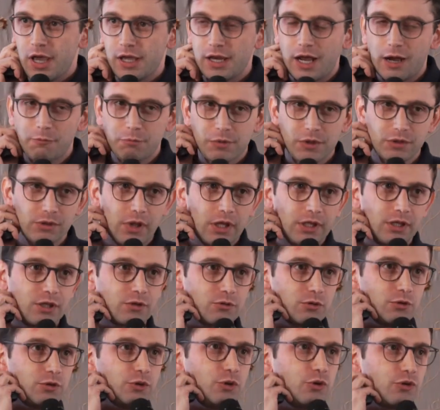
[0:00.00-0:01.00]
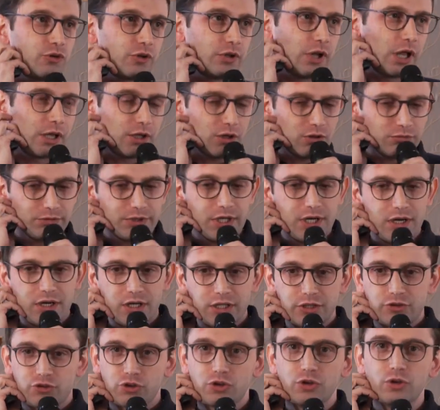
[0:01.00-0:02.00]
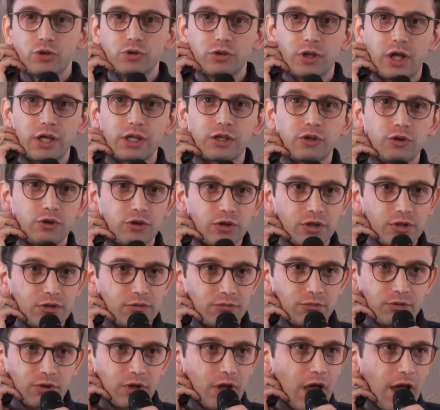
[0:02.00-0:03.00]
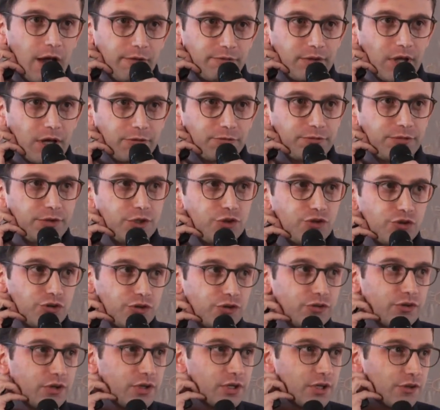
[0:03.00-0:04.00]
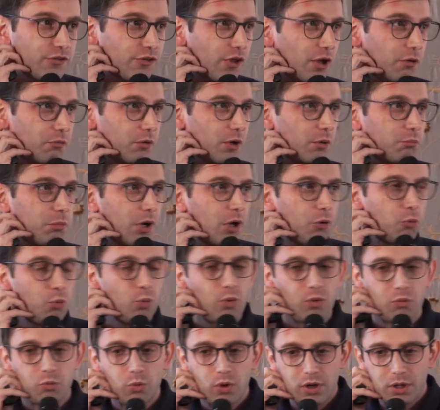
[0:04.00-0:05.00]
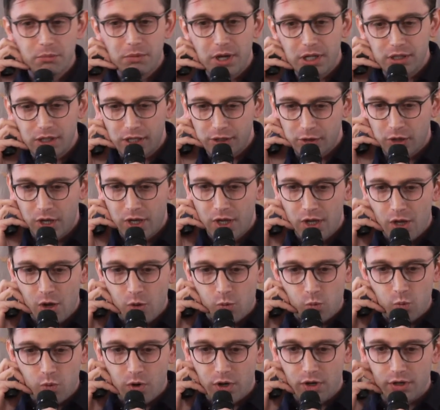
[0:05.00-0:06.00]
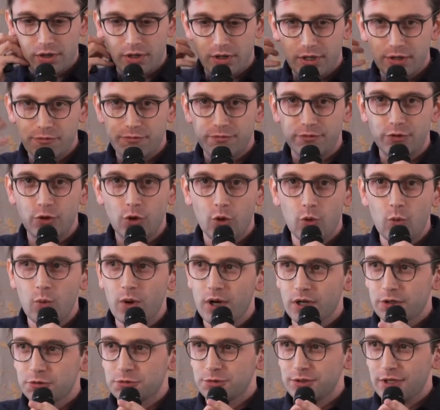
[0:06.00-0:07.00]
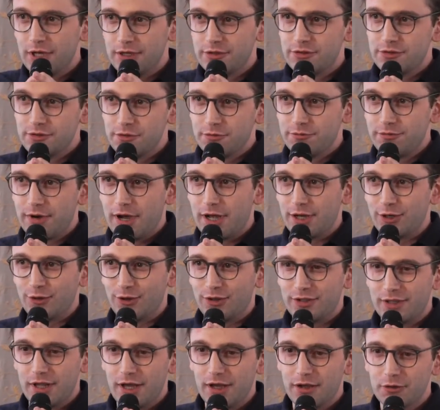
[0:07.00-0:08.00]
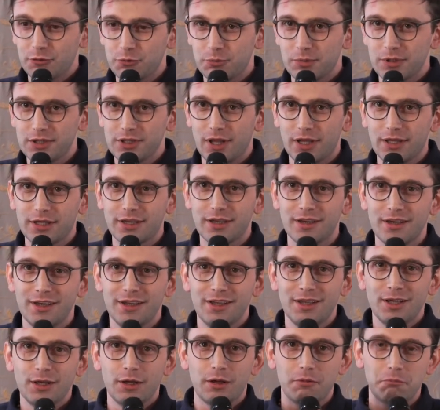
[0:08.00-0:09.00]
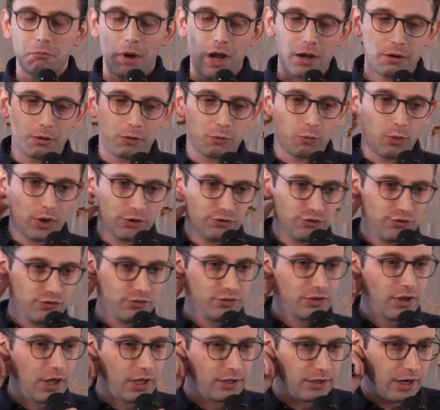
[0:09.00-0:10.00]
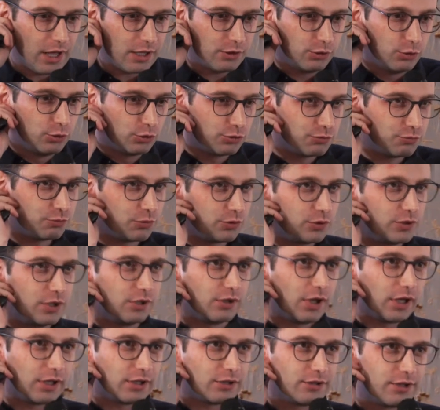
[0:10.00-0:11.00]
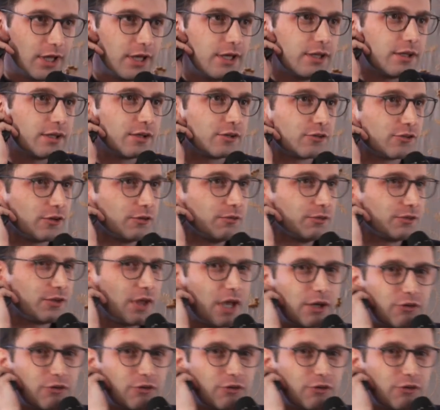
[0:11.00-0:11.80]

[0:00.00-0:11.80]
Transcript: And I've been using yeah, it's good, you can have that features and etc. But what about what if no one creates the value? And that has been I questioned and I looked for the dating services.